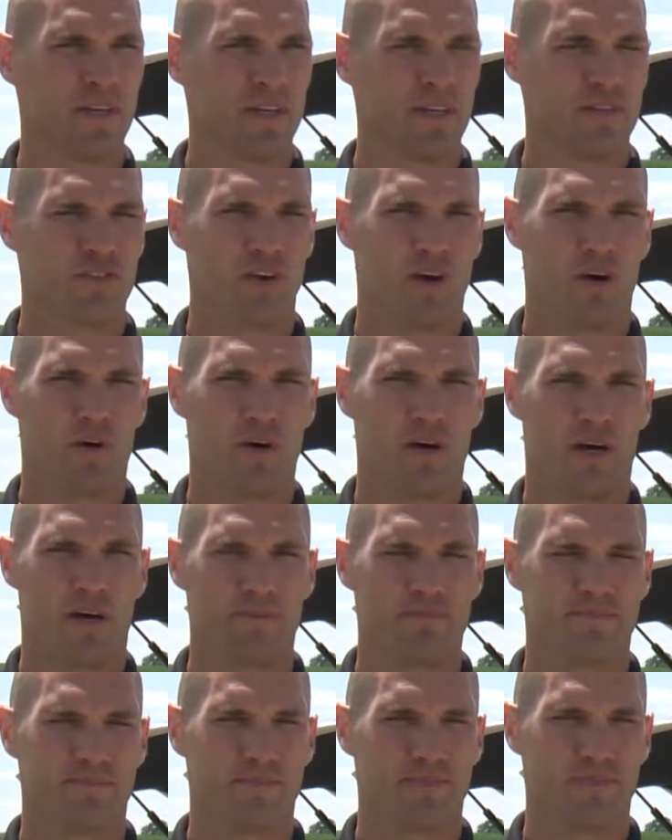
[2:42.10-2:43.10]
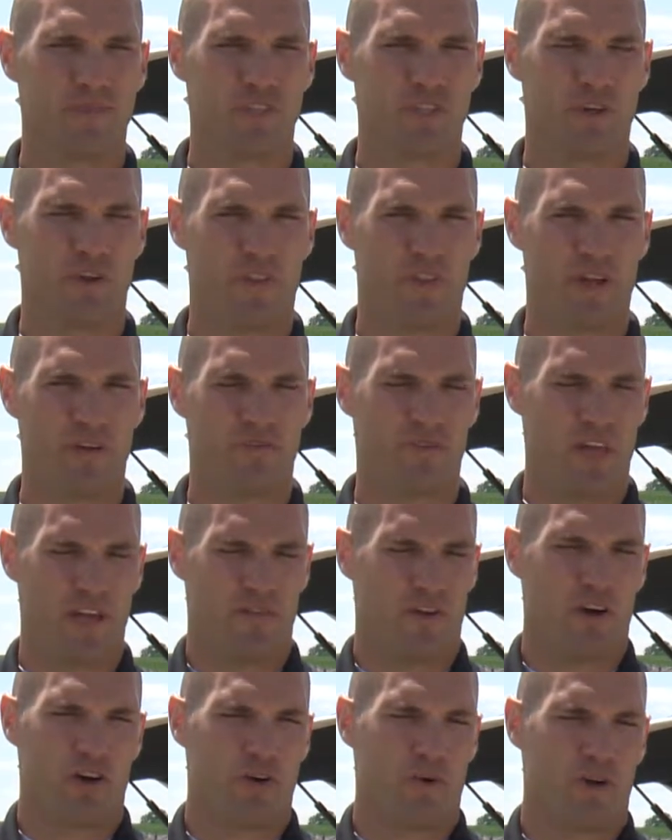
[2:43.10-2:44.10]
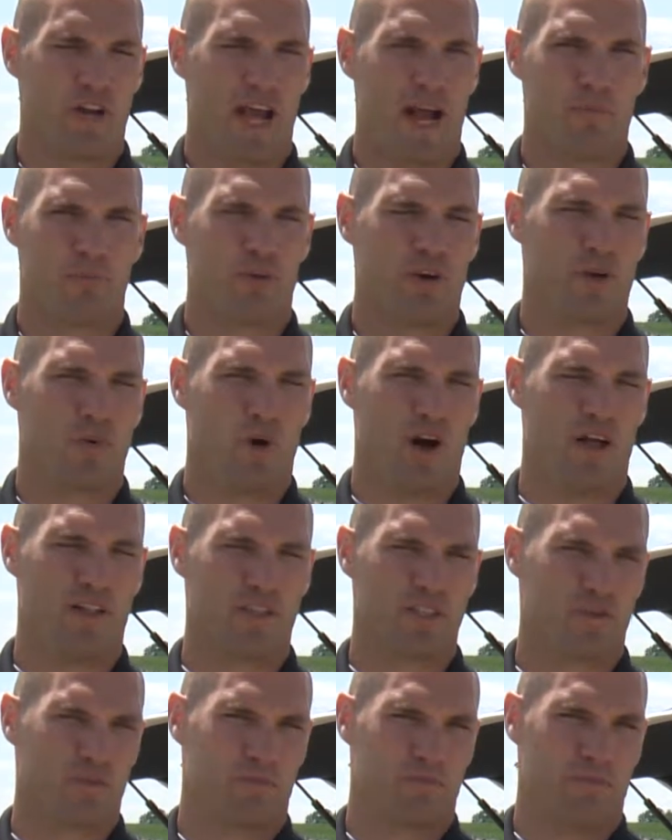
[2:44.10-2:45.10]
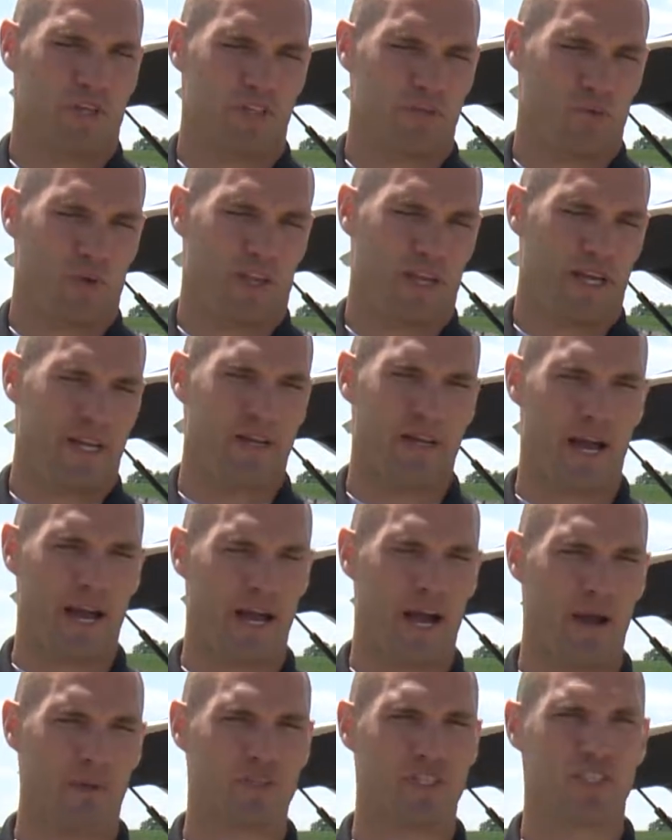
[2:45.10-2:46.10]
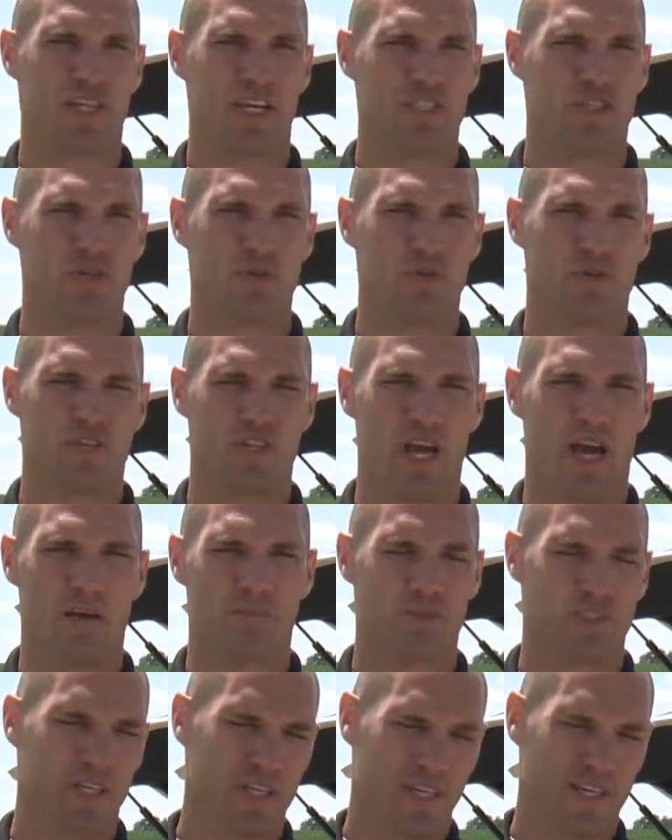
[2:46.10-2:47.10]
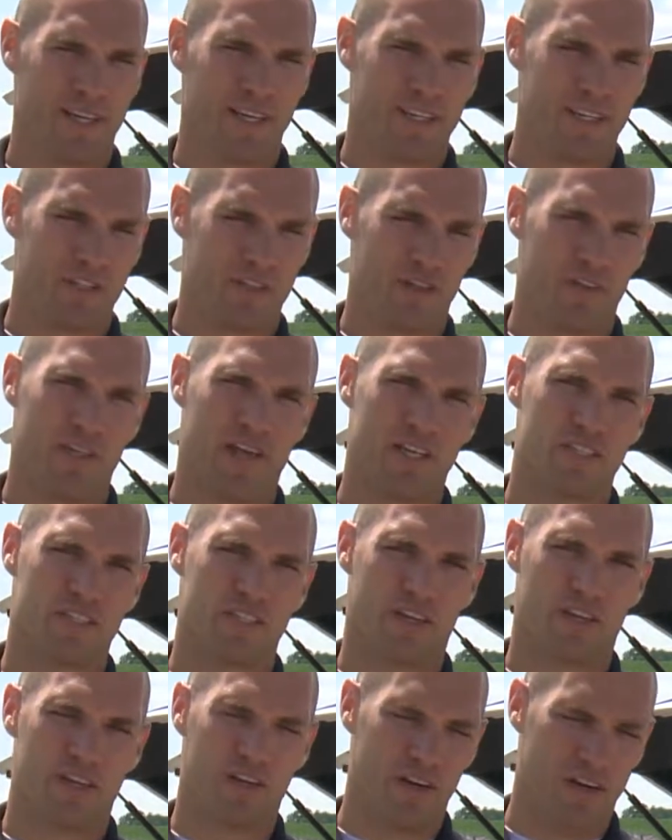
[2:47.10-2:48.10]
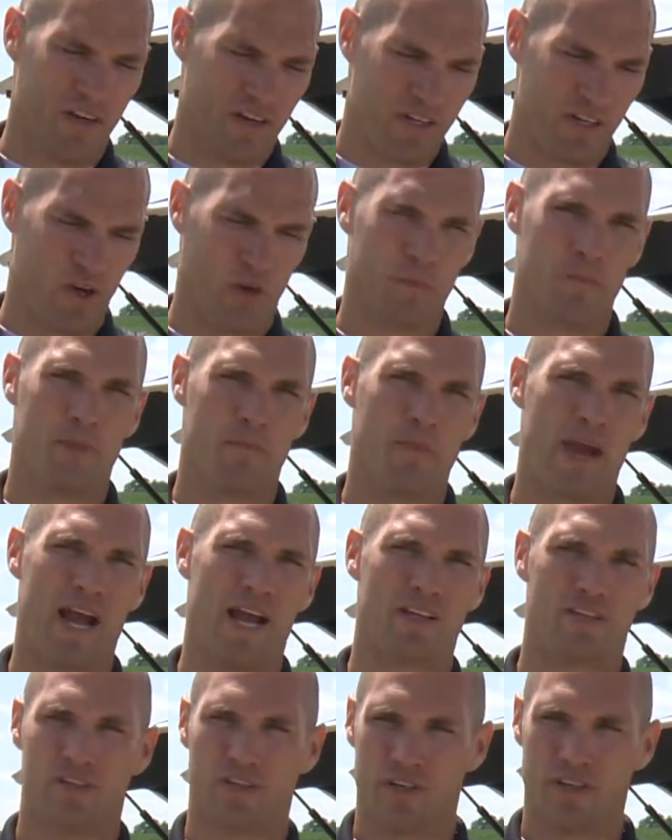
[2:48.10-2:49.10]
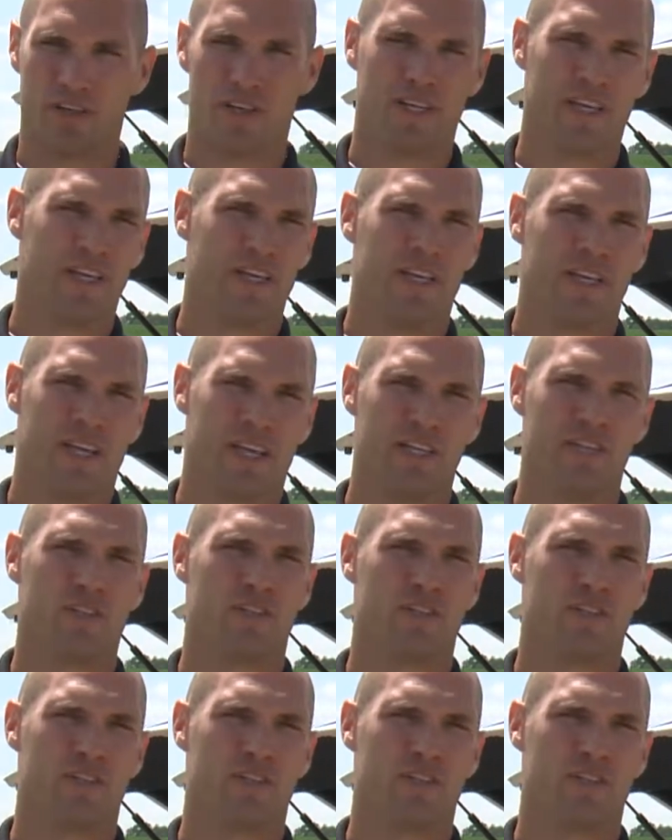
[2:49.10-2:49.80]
So, you know, they've learned to adapt pretty well. It's really, I would say, 2 steps. You turn that cylinder, you open the master, and you